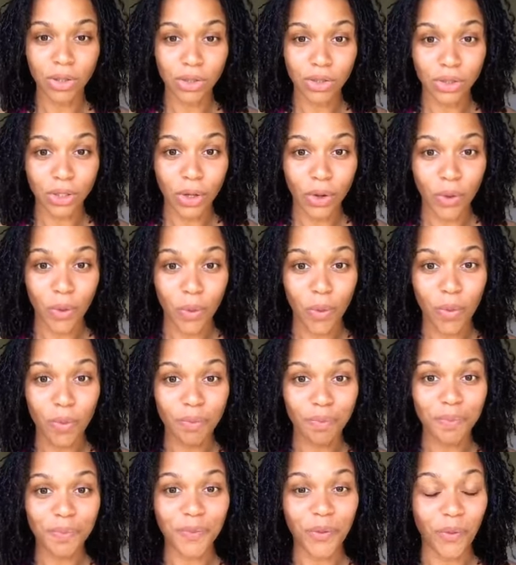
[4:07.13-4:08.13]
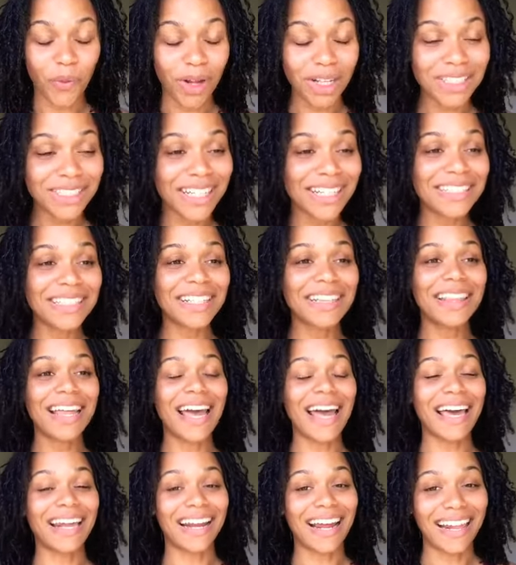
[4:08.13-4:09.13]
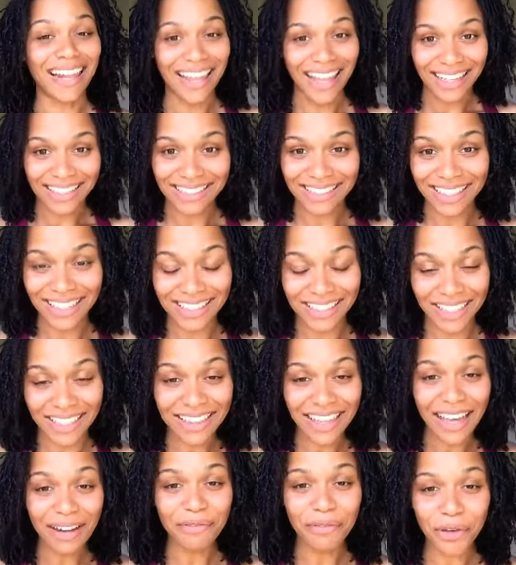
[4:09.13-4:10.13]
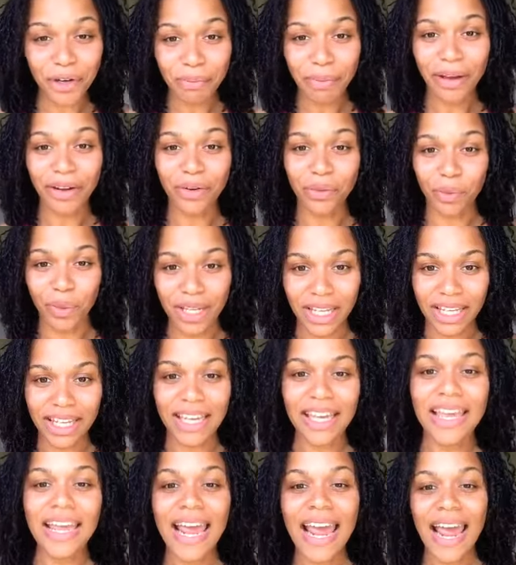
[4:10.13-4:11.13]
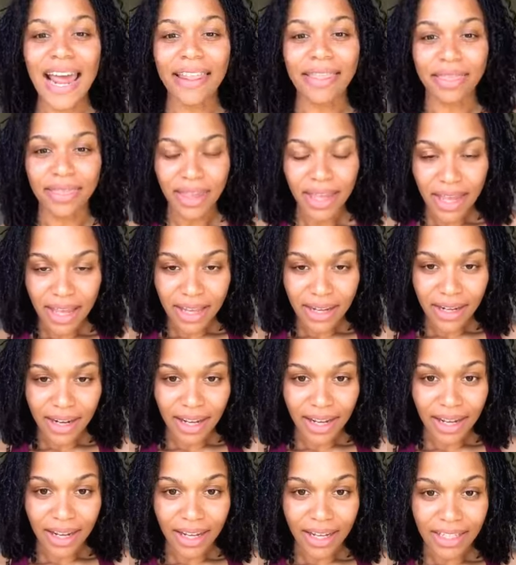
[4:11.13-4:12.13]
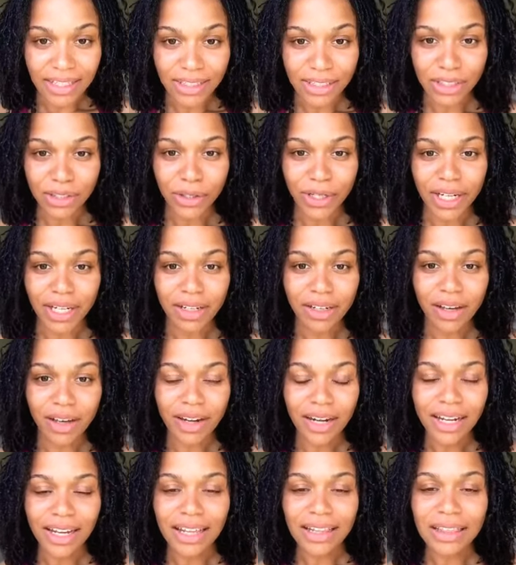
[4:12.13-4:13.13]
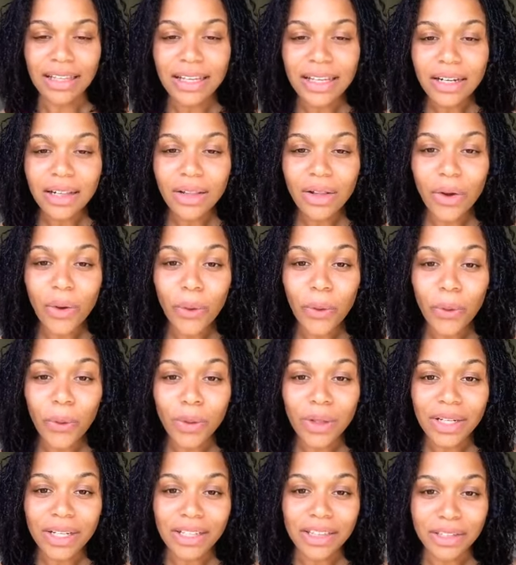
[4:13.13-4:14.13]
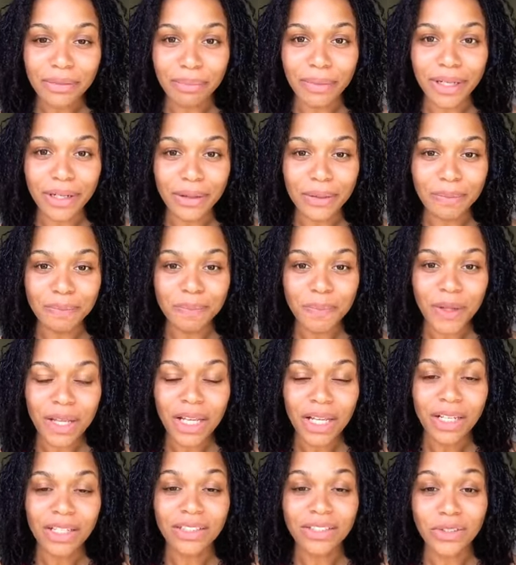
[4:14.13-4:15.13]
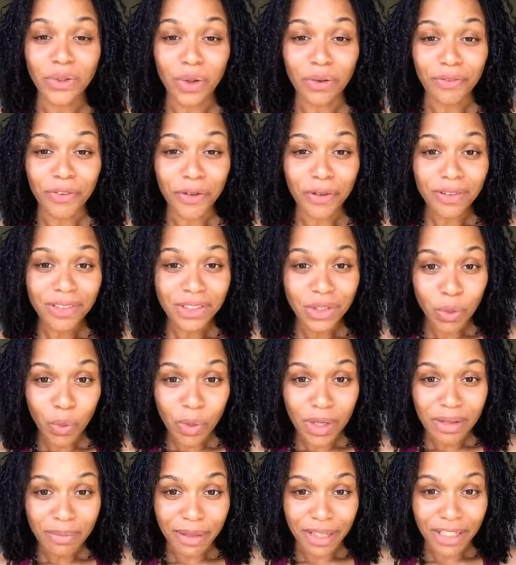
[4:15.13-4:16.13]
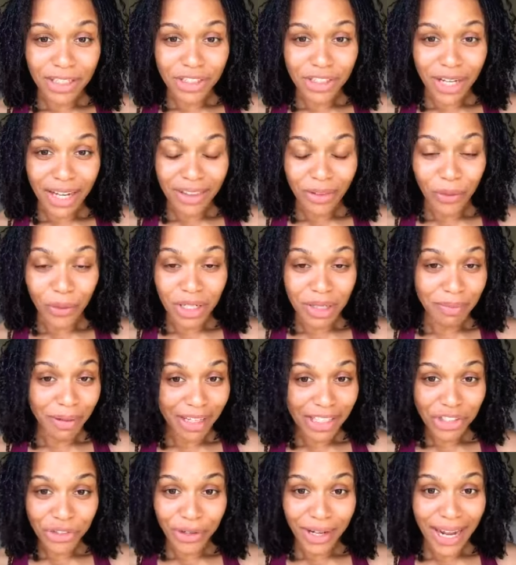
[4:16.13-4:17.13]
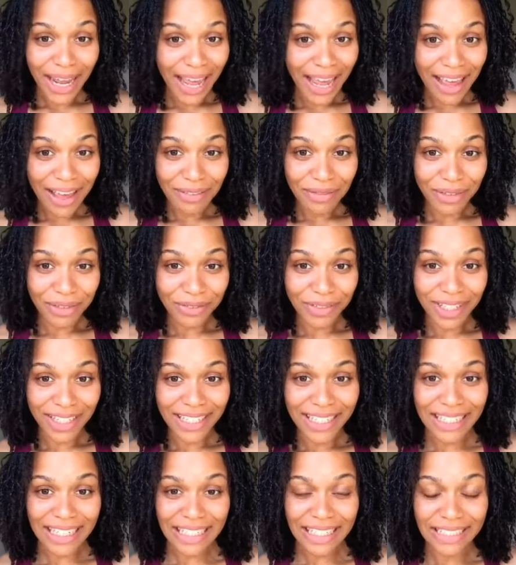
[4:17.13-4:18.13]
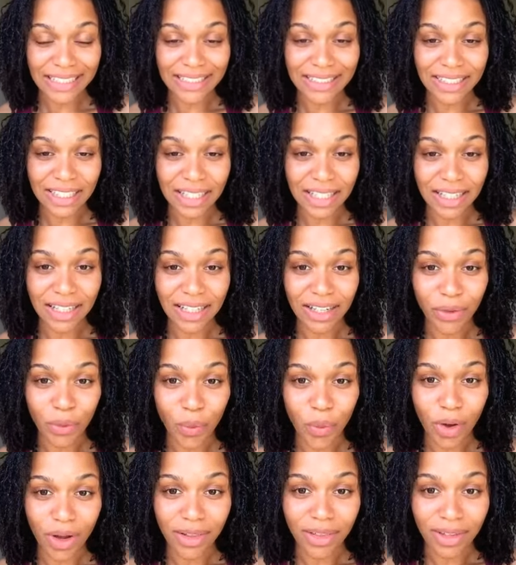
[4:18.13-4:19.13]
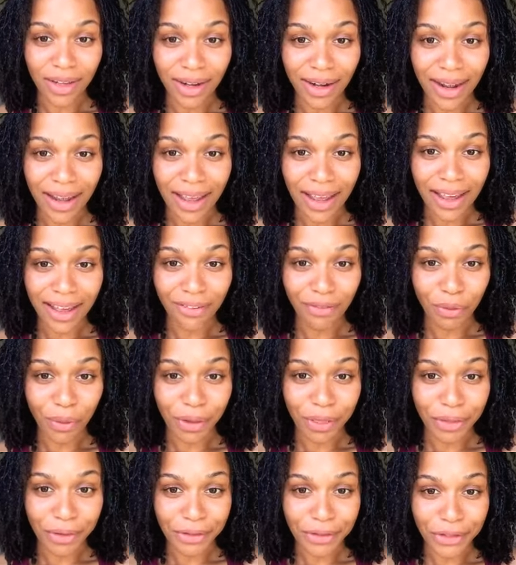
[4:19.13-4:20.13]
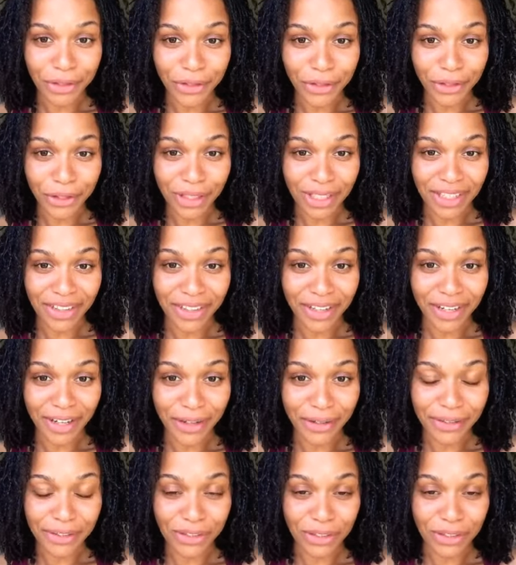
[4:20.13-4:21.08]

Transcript: So once I did that, I did that for about a week, and then I started cutting a little hole in the middle. So if you're squeamish, the only picture I have of it is one that I have with a turd in there.